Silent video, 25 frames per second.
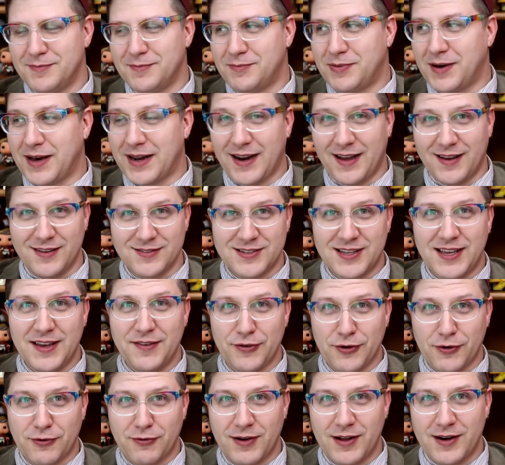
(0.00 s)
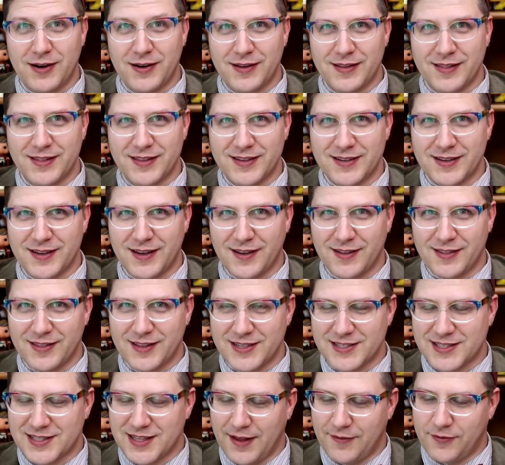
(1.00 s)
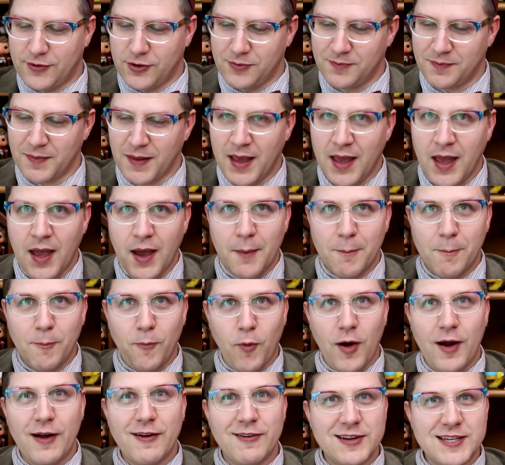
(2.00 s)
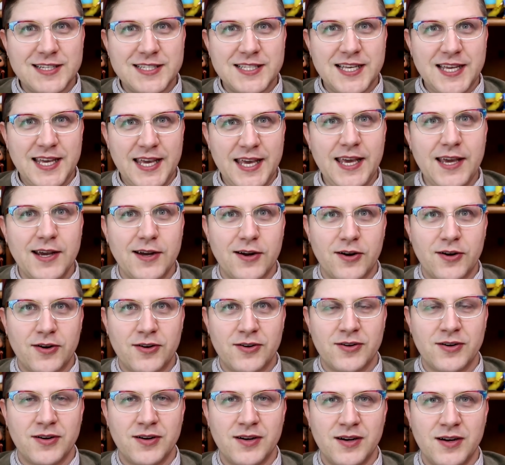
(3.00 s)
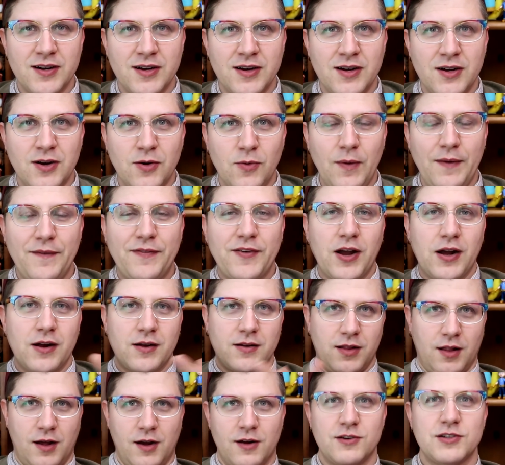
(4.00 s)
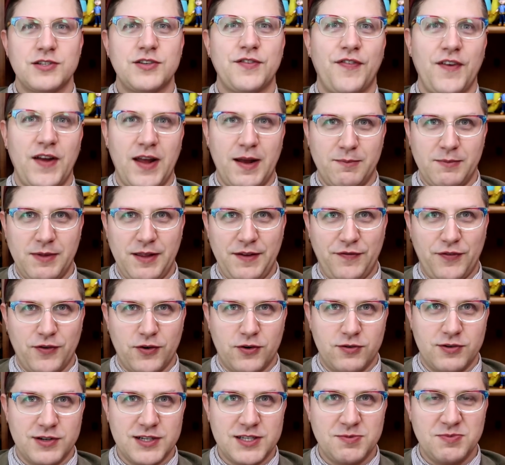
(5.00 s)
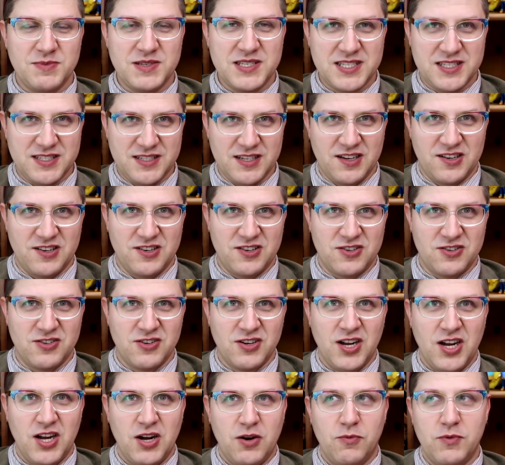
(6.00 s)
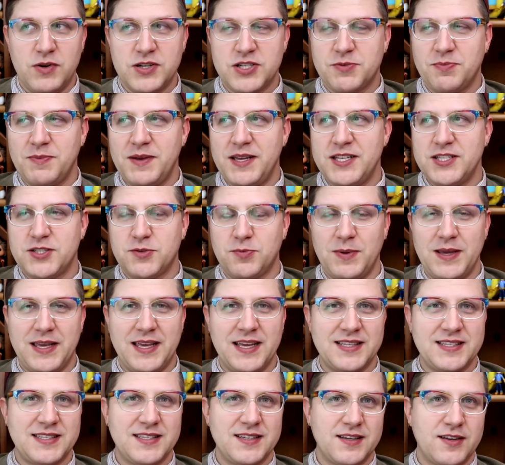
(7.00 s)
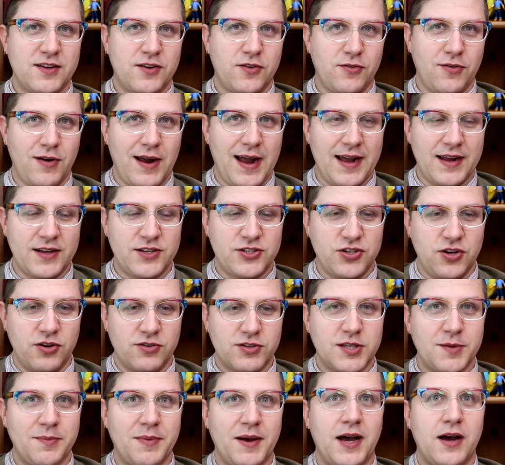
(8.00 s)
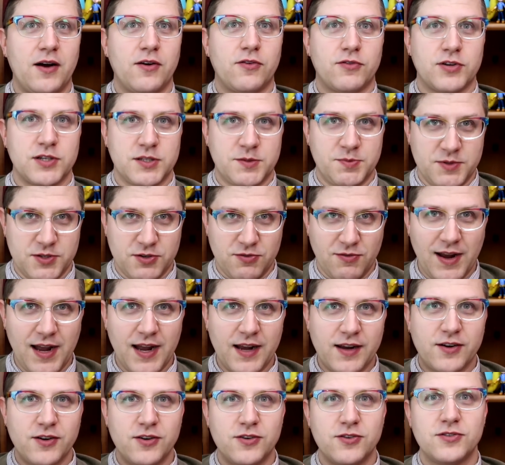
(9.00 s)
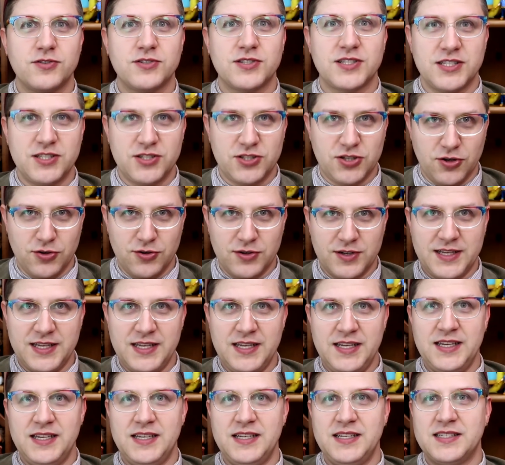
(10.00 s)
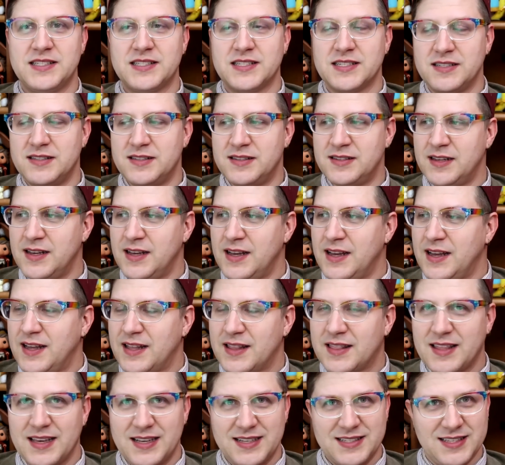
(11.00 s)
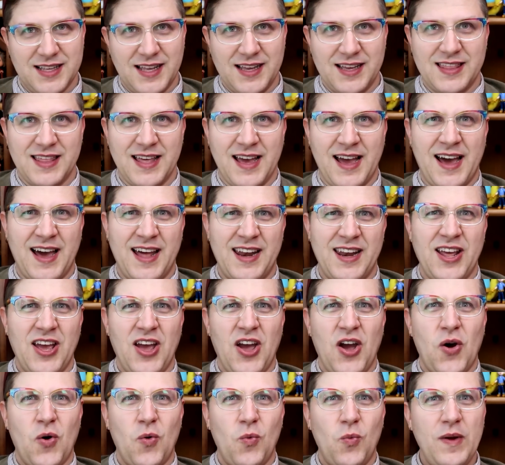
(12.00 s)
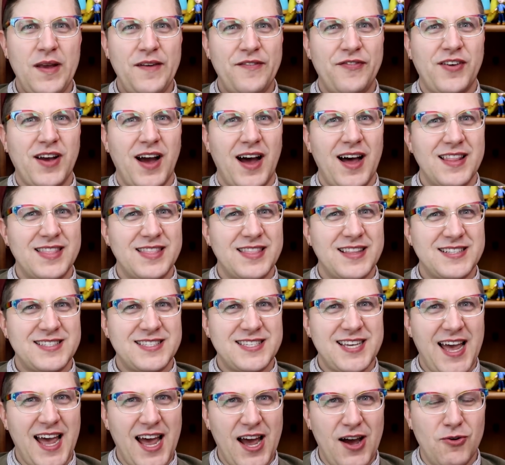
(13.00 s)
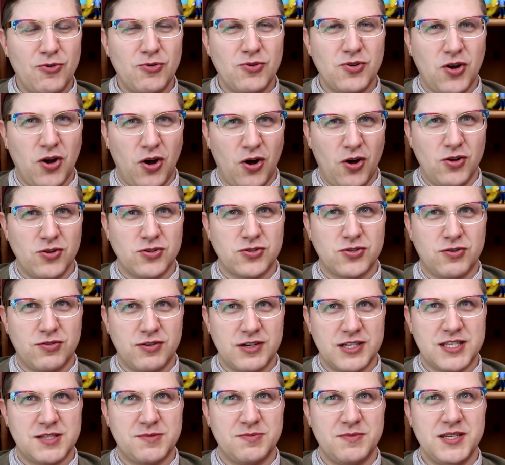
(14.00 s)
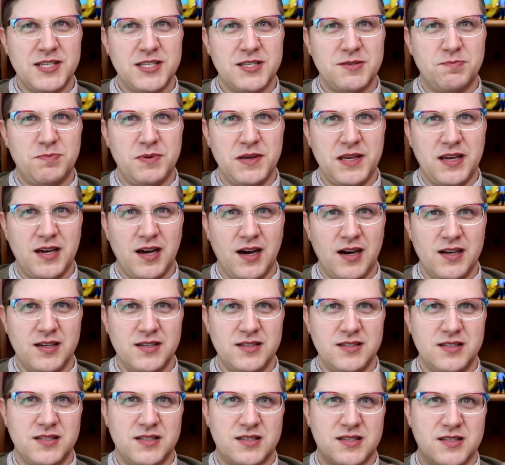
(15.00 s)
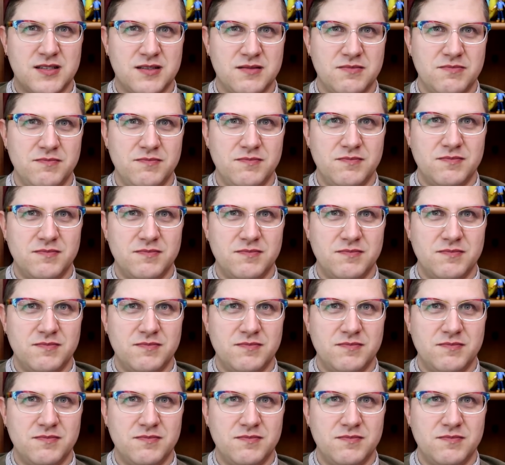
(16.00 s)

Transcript: but I'll give it credit in the, on this level. Whereas here, we've got Clara's family for Christmas dinner, which means we get to crack jokes about Christmas crackers and turkeys and things like that. We've got the town called Christmas because,